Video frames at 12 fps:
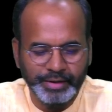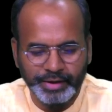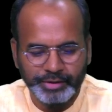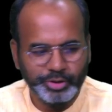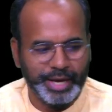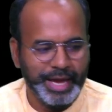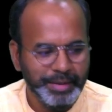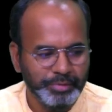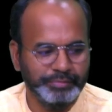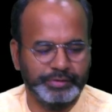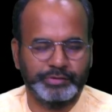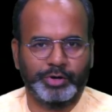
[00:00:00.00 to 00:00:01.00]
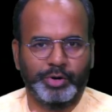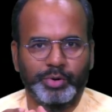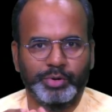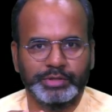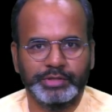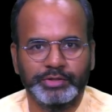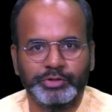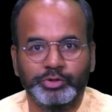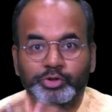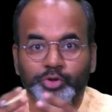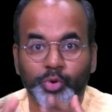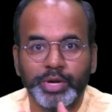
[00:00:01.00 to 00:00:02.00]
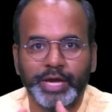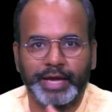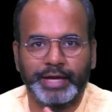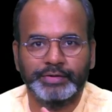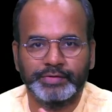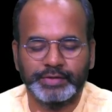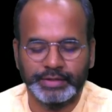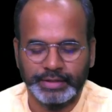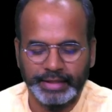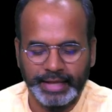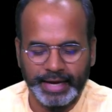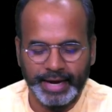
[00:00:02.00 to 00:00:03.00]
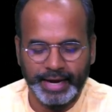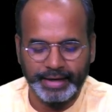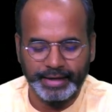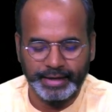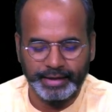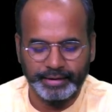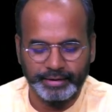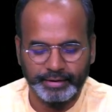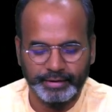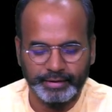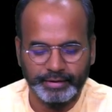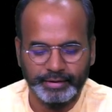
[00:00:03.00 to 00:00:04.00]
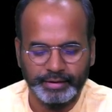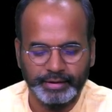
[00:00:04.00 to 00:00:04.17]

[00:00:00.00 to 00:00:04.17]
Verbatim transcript: So aim of this course is to showcase that uh,